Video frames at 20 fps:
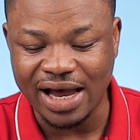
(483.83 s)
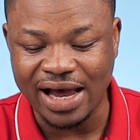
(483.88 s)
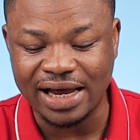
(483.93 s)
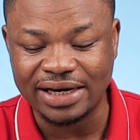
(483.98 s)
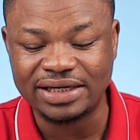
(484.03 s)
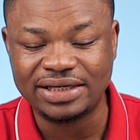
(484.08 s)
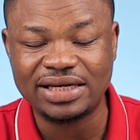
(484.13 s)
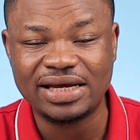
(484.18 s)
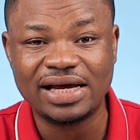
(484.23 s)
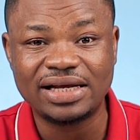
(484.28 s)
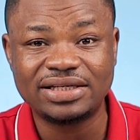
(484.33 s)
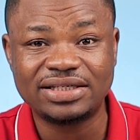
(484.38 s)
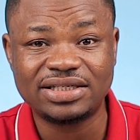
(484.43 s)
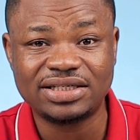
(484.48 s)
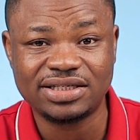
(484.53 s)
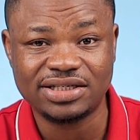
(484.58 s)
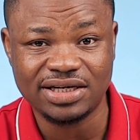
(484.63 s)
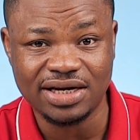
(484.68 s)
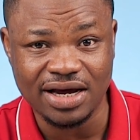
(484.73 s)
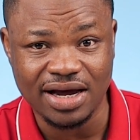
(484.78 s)
adie
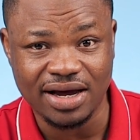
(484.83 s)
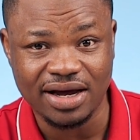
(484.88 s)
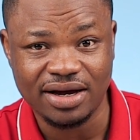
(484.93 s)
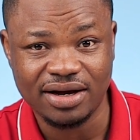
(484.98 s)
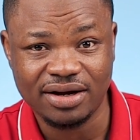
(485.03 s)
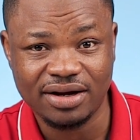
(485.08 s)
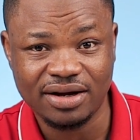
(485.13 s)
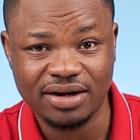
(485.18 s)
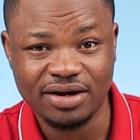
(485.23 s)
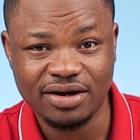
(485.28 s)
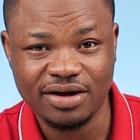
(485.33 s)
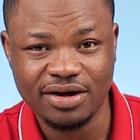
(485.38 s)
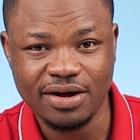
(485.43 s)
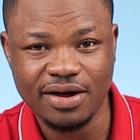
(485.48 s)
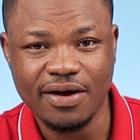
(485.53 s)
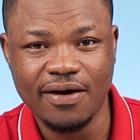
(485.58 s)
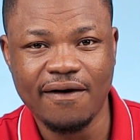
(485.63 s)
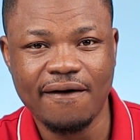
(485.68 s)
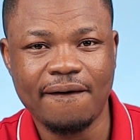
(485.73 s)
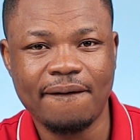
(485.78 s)
chia
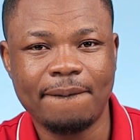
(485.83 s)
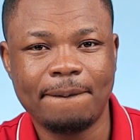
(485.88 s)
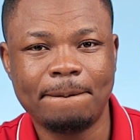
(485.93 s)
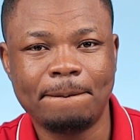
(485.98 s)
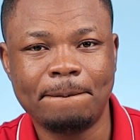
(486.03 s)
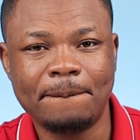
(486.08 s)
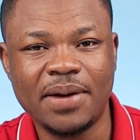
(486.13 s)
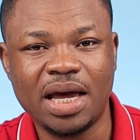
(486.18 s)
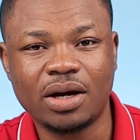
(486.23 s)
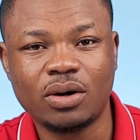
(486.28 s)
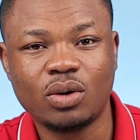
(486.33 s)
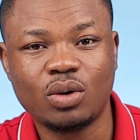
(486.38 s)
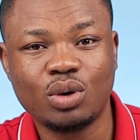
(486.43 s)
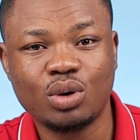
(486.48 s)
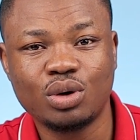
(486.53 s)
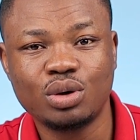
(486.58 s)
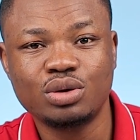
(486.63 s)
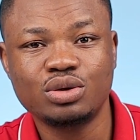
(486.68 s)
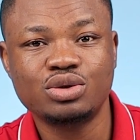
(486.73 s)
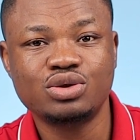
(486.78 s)

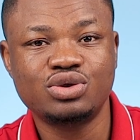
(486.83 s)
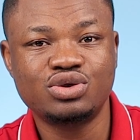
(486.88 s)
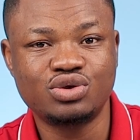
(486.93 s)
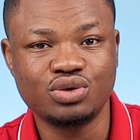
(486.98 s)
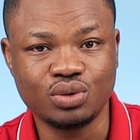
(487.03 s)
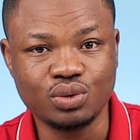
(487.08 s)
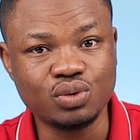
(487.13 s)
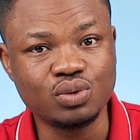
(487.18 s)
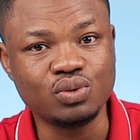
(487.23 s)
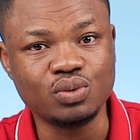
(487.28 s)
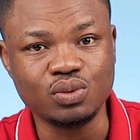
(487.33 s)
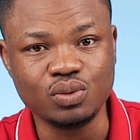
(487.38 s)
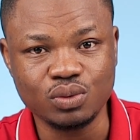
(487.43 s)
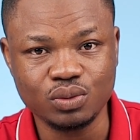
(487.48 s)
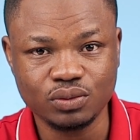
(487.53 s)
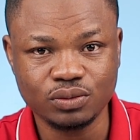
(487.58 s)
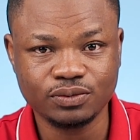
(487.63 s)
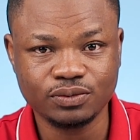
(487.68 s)
meko suku.